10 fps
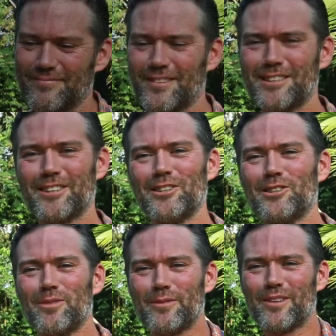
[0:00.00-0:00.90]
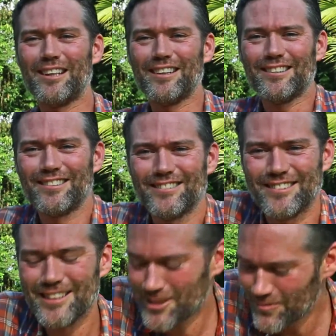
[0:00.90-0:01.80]
It's good to be back.
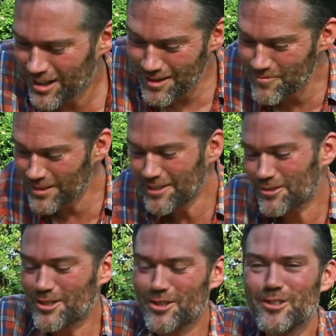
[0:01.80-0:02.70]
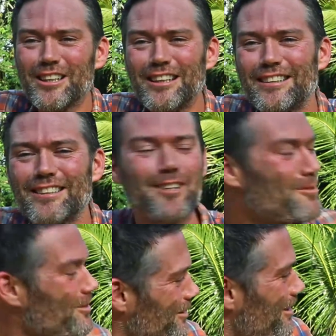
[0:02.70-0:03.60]
I haven't been here for 2 years, and I
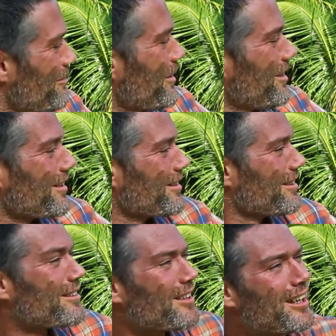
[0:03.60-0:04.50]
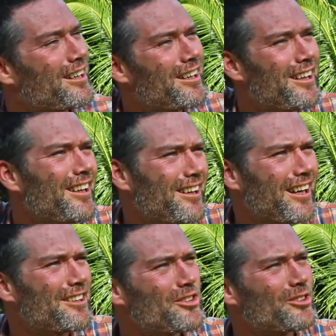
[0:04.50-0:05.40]
walked up the path the other day
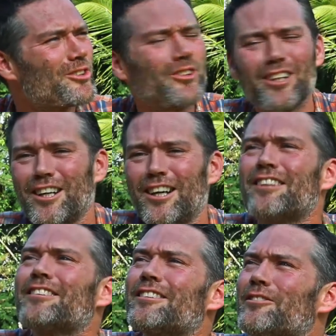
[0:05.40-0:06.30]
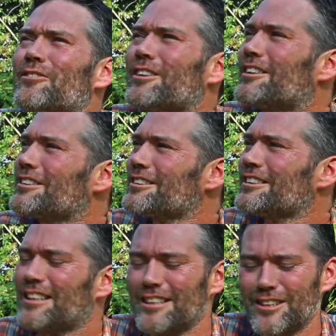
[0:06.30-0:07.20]
and saw all the huts and the forest,
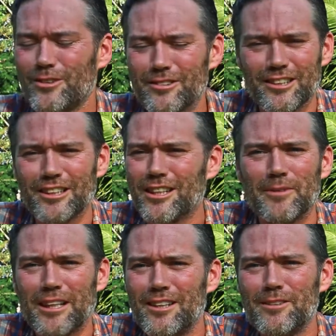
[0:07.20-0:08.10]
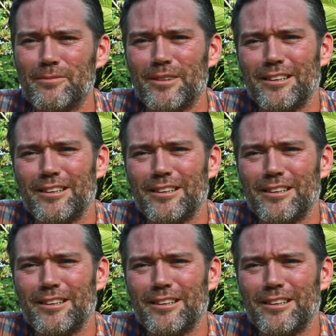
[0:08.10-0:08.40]
and it was like coming home.